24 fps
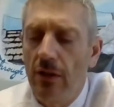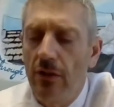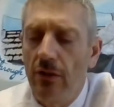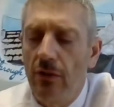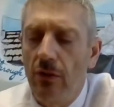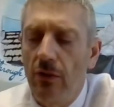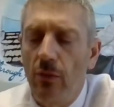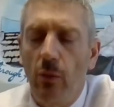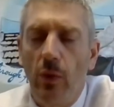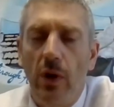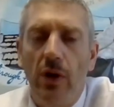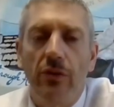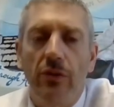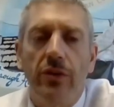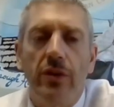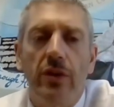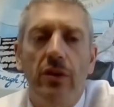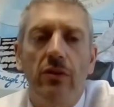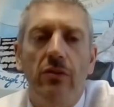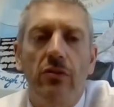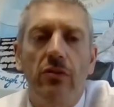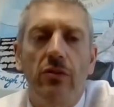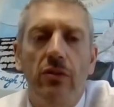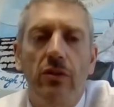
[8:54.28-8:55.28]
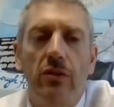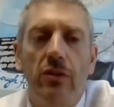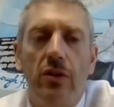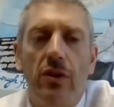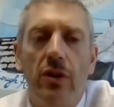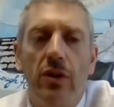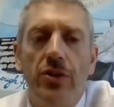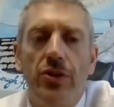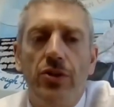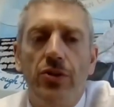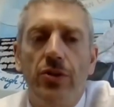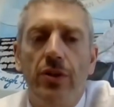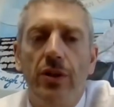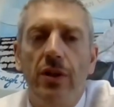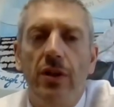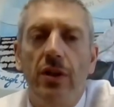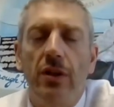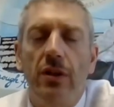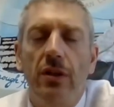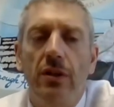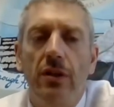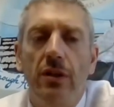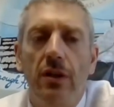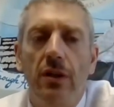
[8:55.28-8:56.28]
the wealthiest
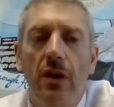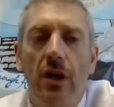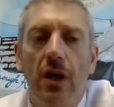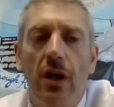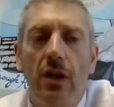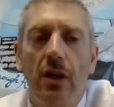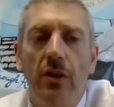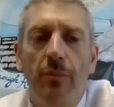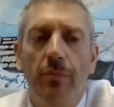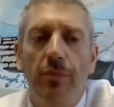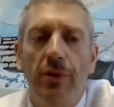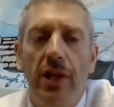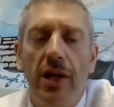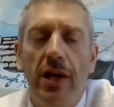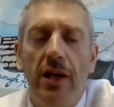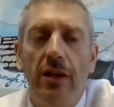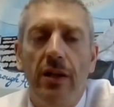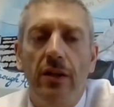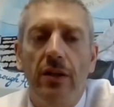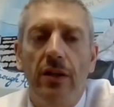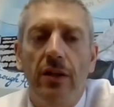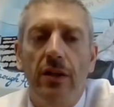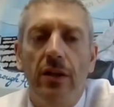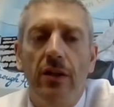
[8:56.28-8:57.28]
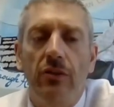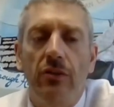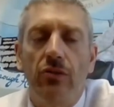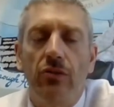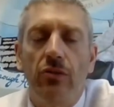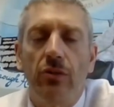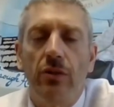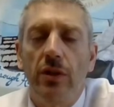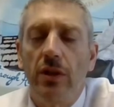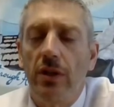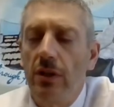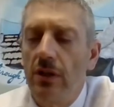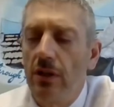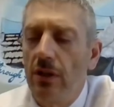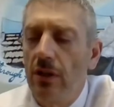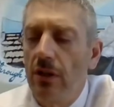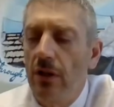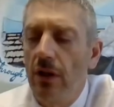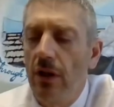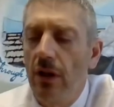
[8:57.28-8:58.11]
country on the planet in history